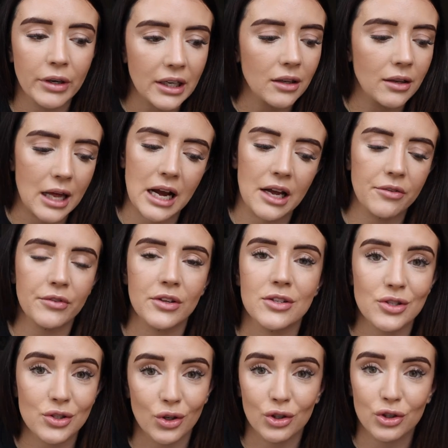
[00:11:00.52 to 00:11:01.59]
real life
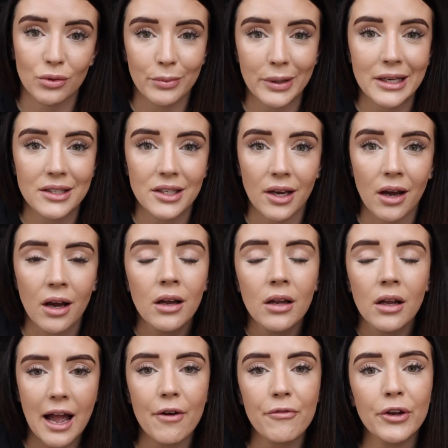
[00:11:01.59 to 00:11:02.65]
and social media.
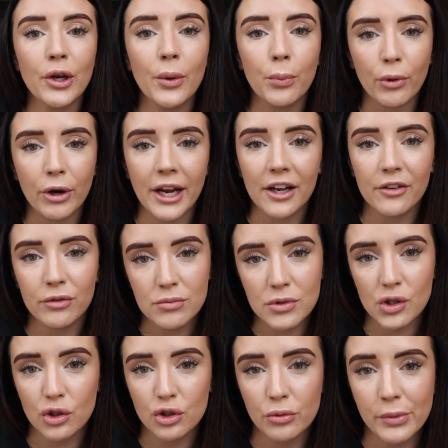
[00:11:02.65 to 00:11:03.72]
Having a break from
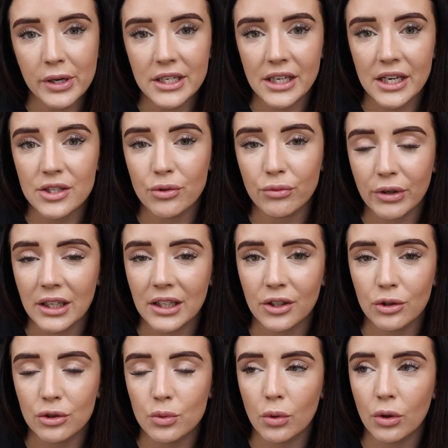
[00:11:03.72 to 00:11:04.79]
social media is a really
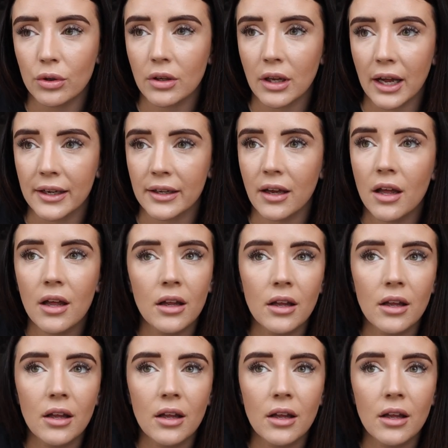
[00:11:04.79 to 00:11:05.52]
good one. Like,